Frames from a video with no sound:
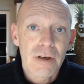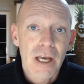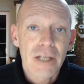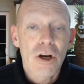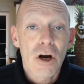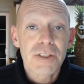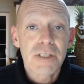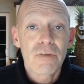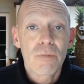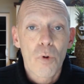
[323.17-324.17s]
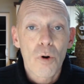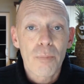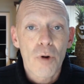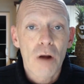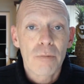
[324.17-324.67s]
and cause even more
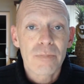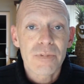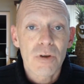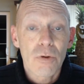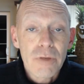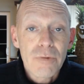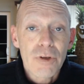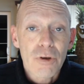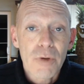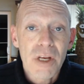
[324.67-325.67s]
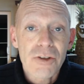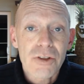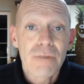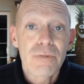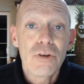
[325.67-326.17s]
problems or even the
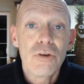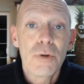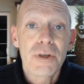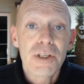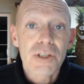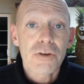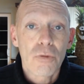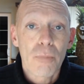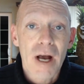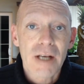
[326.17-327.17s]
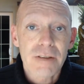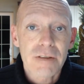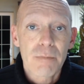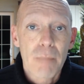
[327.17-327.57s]
creation of new additional masks,